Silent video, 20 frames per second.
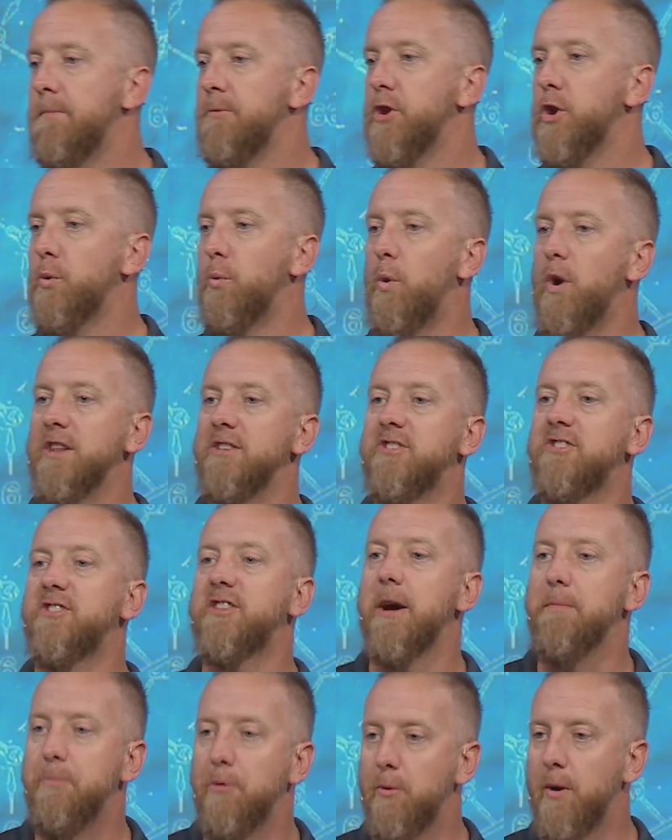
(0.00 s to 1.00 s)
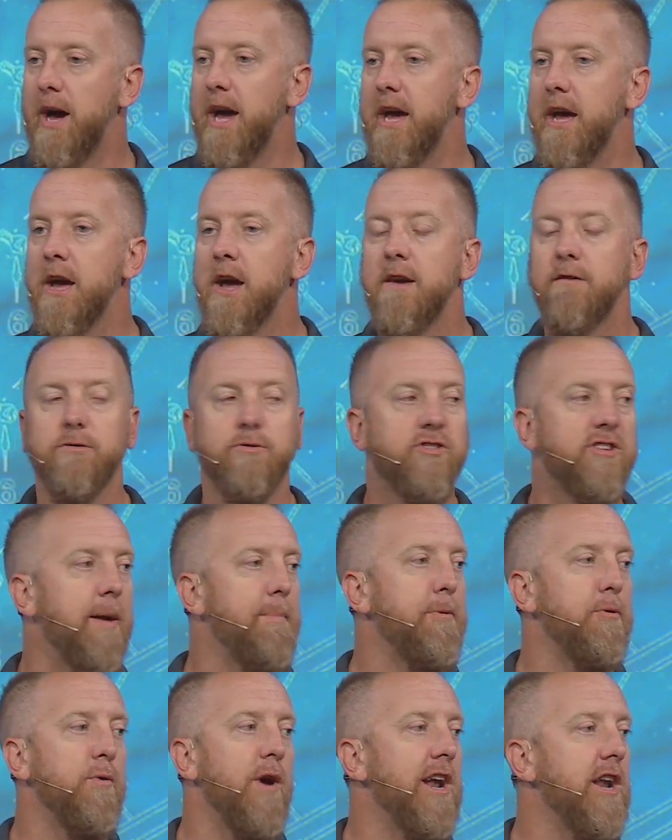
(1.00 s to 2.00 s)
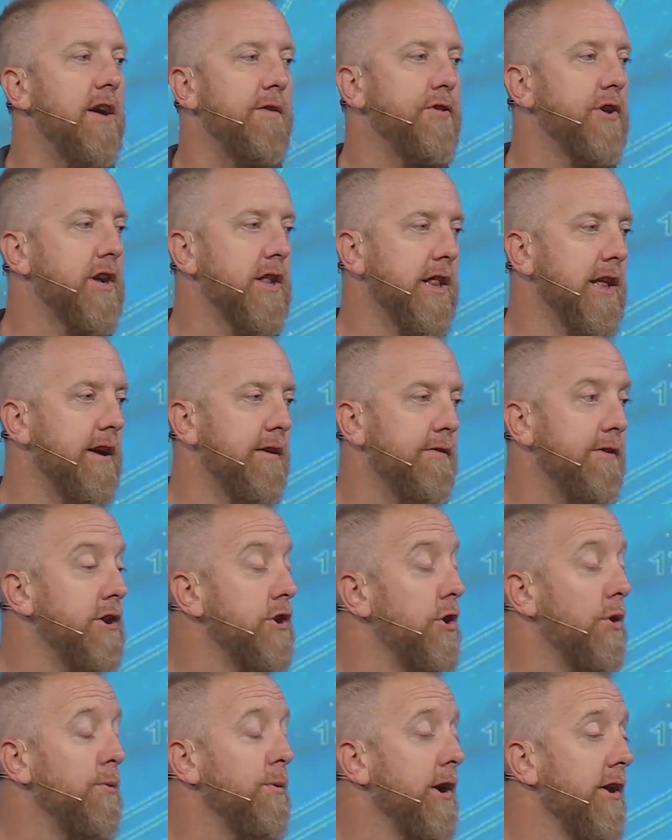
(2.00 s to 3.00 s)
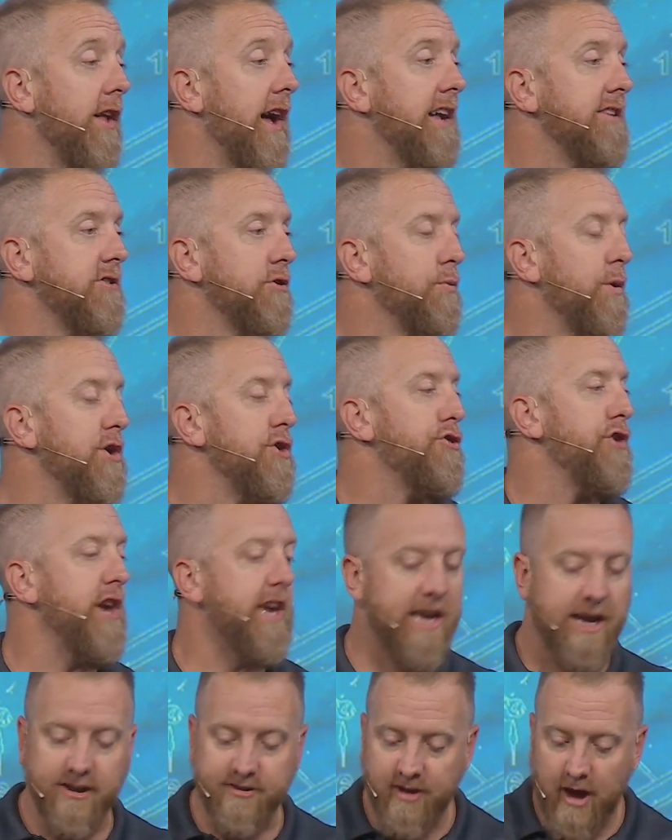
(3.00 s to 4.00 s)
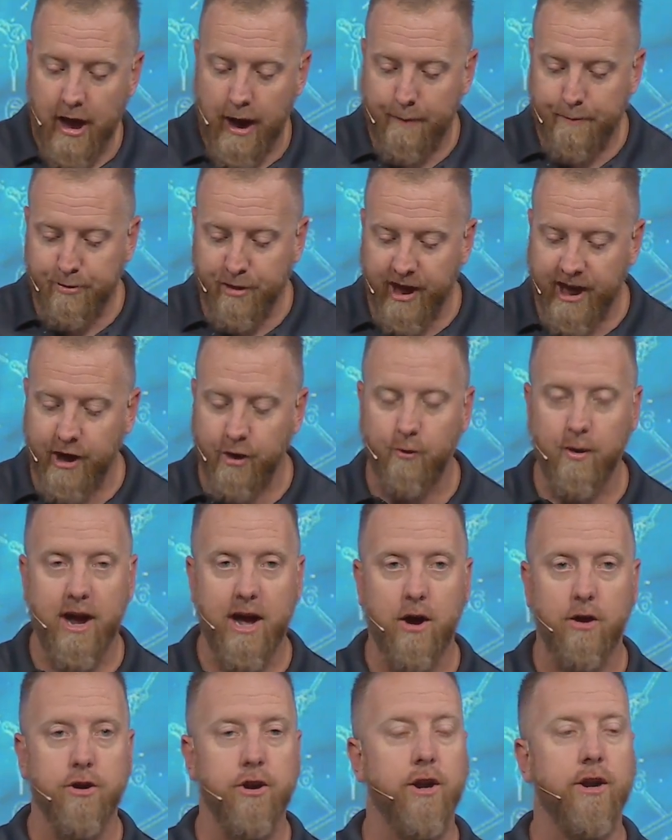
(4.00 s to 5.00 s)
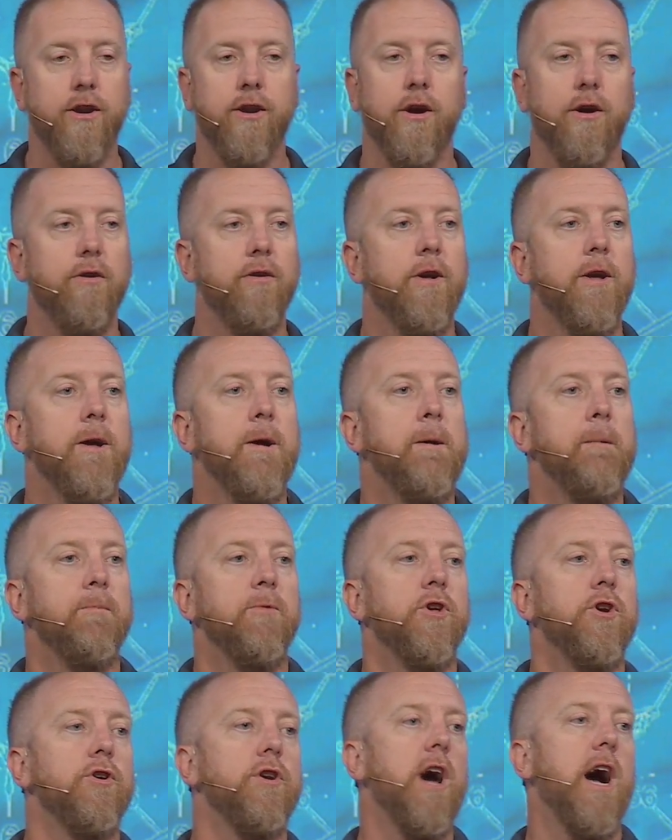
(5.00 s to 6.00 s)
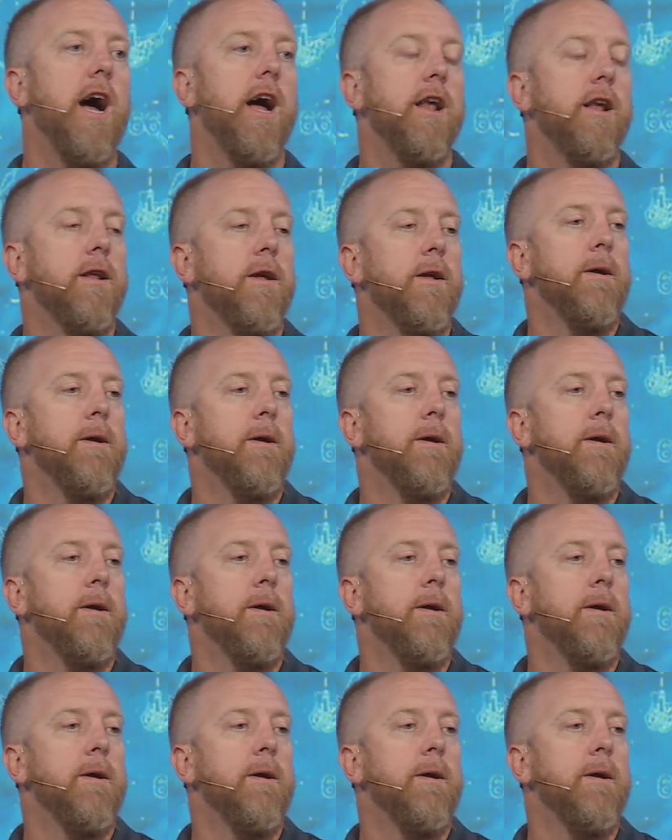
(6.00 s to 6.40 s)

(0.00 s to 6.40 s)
You're one step away from stepping right off the cliff, and you don't realize it. What you think is, I'm playing around. No. You're not.